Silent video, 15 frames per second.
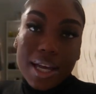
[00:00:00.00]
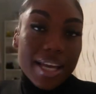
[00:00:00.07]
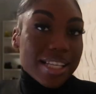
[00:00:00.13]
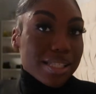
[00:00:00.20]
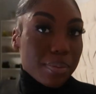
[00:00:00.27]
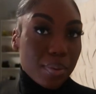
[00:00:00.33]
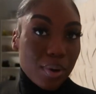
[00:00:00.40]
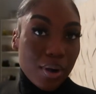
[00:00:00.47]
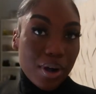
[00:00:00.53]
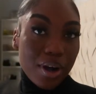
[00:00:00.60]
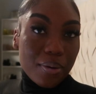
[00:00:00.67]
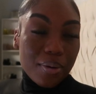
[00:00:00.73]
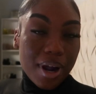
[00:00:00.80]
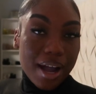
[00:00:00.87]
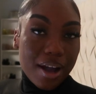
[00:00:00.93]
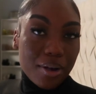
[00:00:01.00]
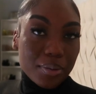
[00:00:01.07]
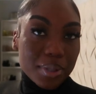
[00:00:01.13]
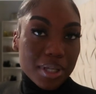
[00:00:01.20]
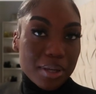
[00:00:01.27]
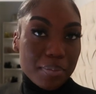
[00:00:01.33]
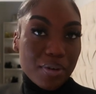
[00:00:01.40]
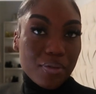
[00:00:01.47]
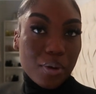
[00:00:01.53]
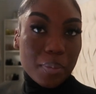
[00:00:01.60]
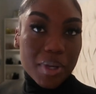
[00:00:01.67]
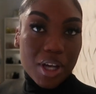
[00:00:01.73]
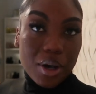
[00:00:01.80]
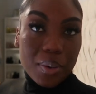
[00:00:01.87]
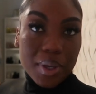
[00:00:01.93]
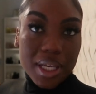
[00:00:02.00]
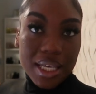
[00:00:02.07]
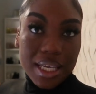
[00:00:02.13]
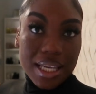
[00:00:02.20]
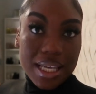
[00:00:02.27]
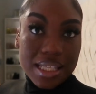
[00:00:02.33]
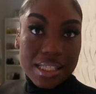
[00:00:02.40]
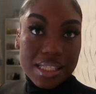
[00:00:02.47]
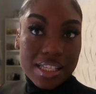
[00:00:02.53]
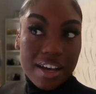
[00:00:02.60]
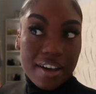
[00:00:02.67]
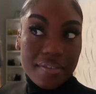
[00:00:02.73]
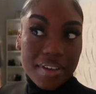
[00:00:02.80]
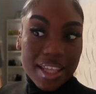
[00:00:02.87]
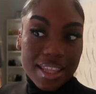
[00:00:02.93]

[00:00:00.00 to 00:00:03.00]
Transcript: explore around before we go eat and stuff.